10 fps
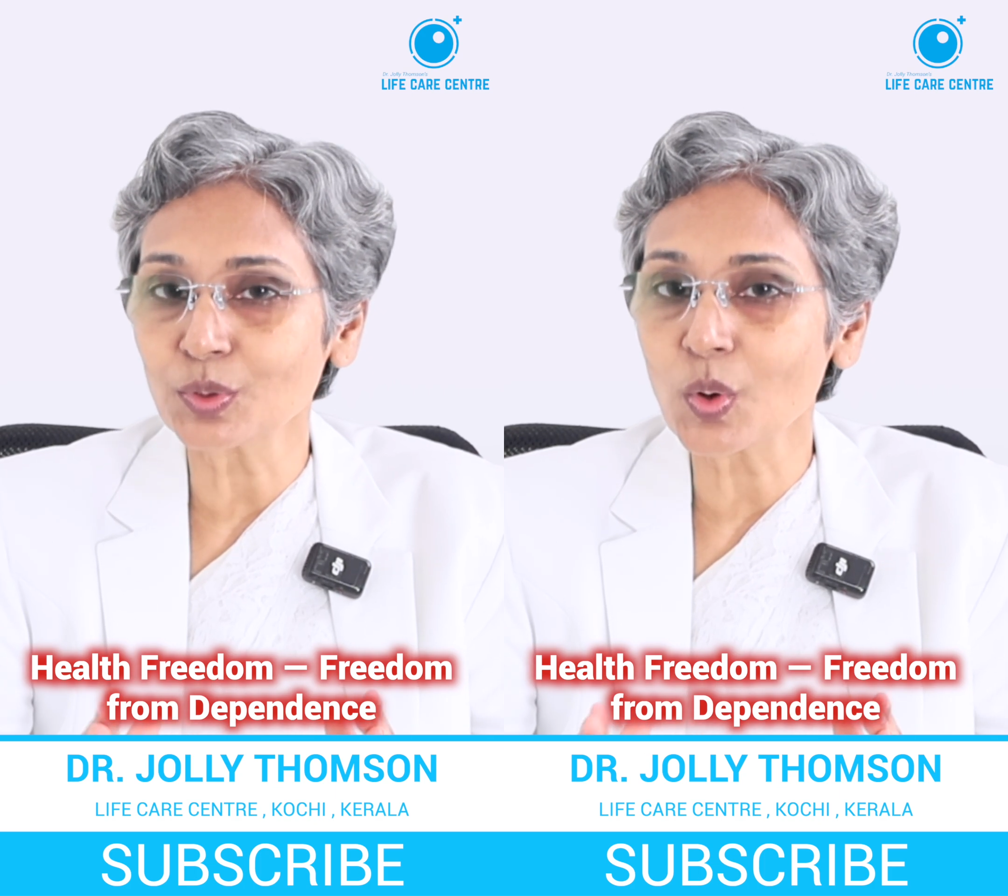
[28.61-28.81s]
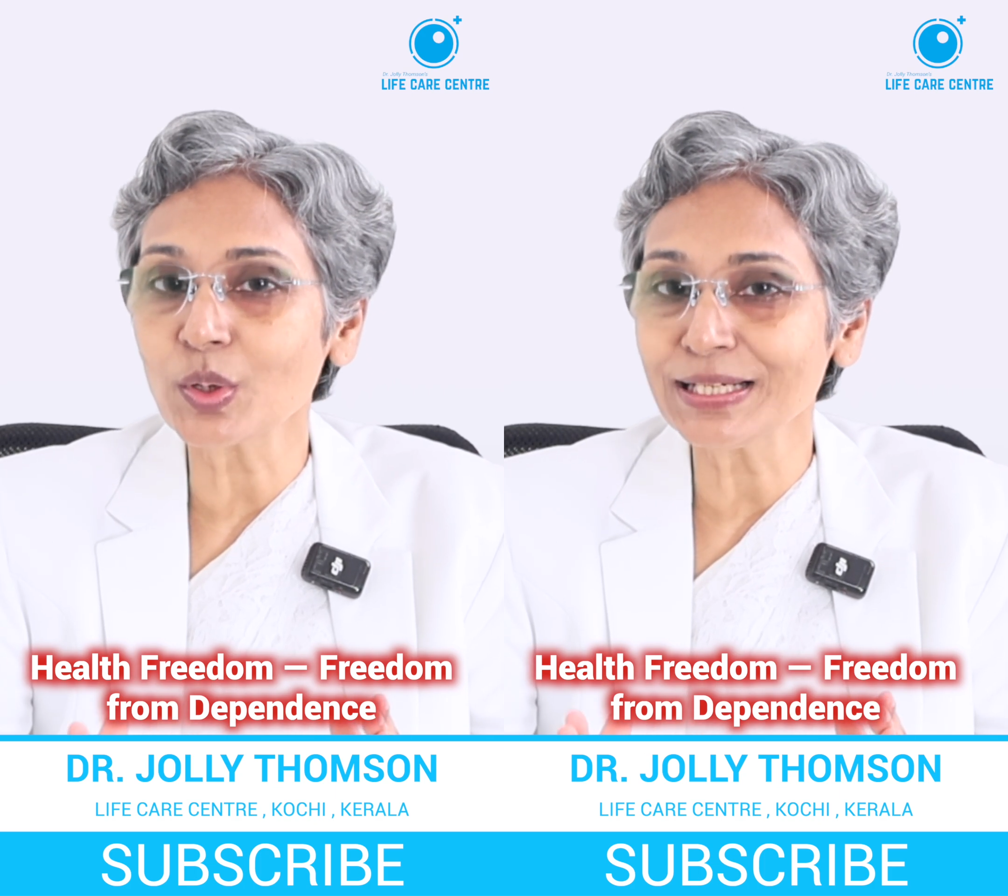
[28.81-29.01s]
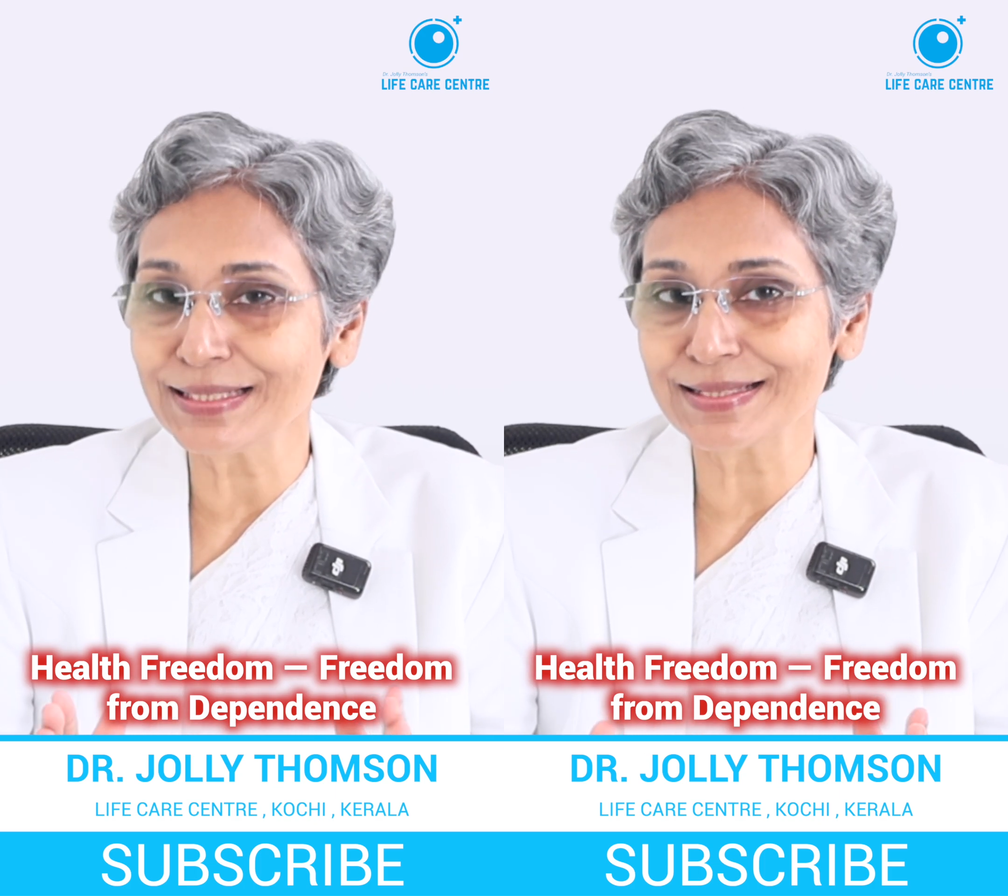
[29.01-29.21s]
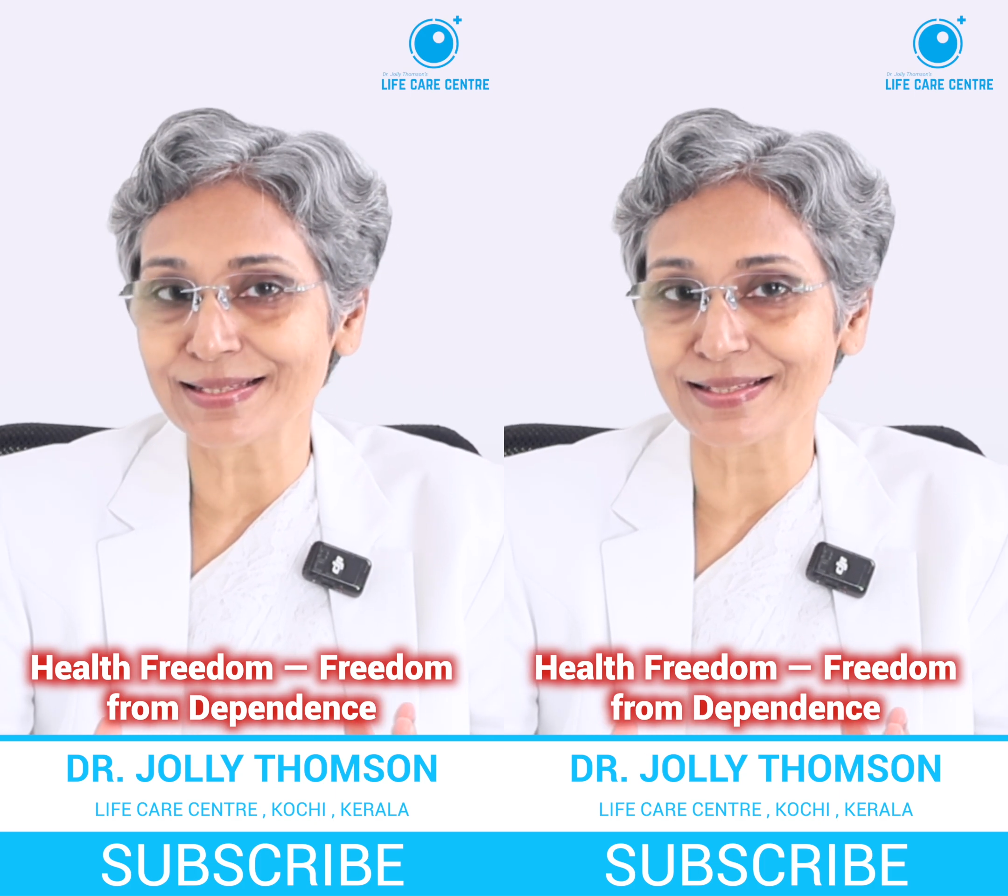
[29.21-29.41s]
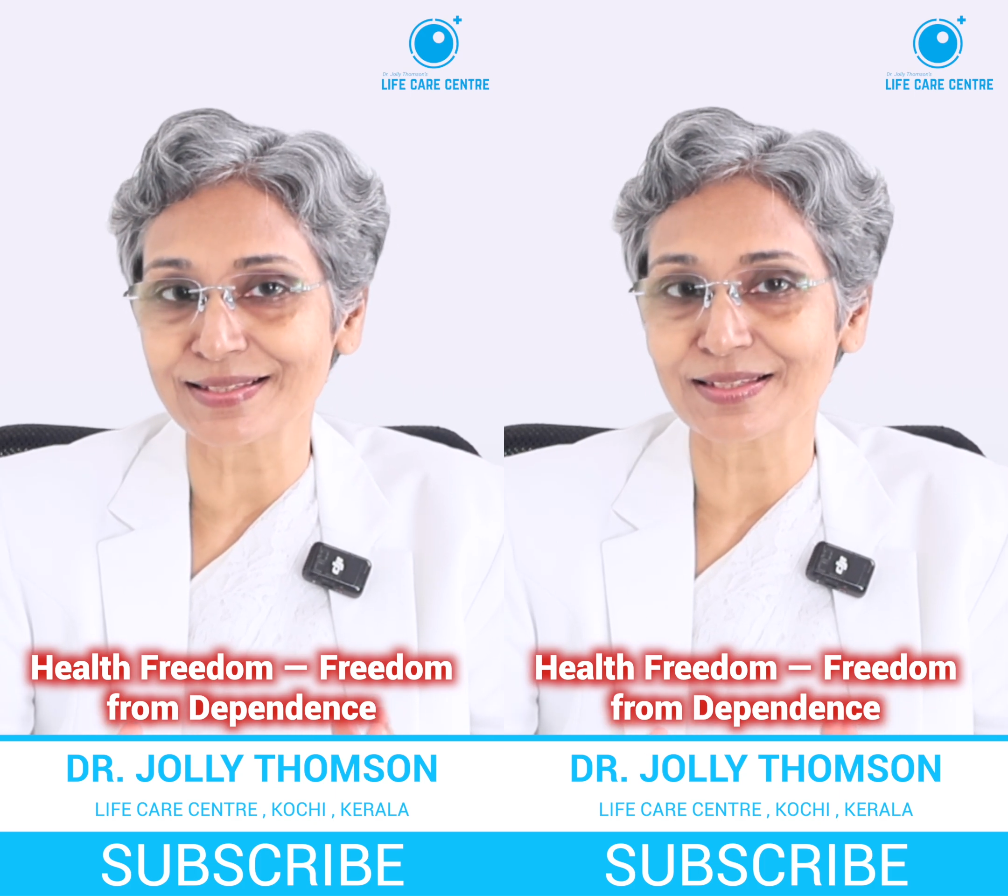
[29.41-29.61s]
chronic
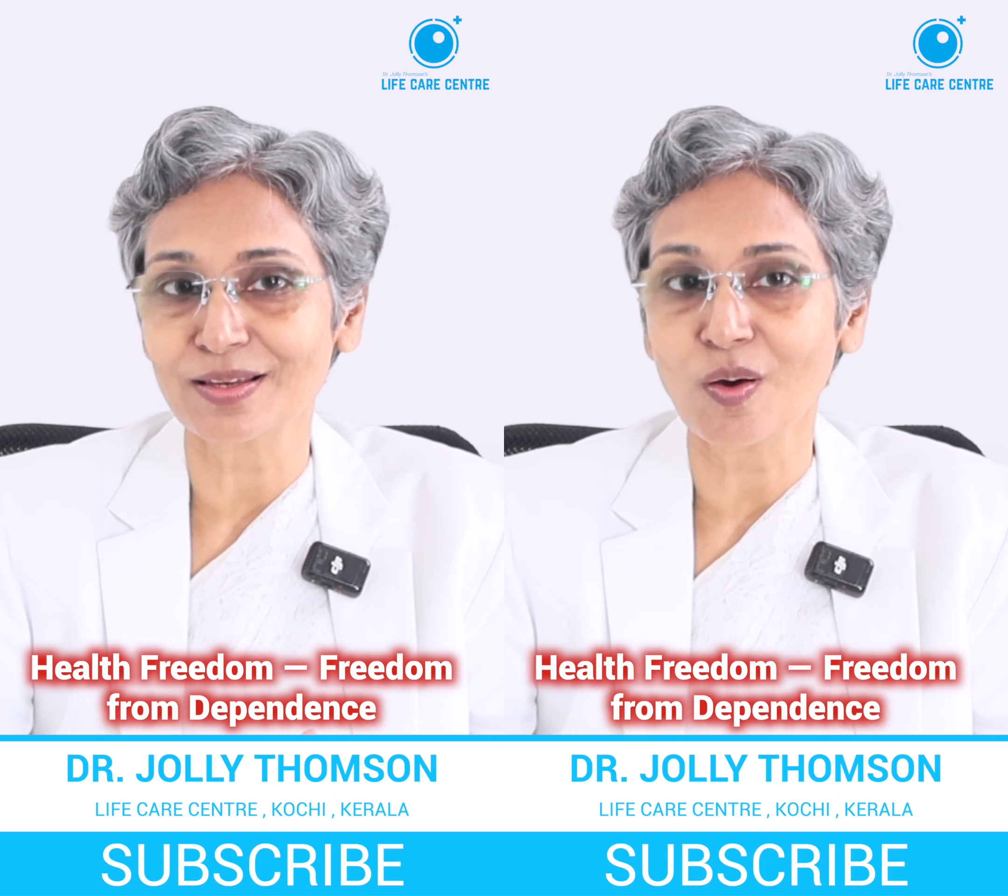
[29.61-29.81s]
disease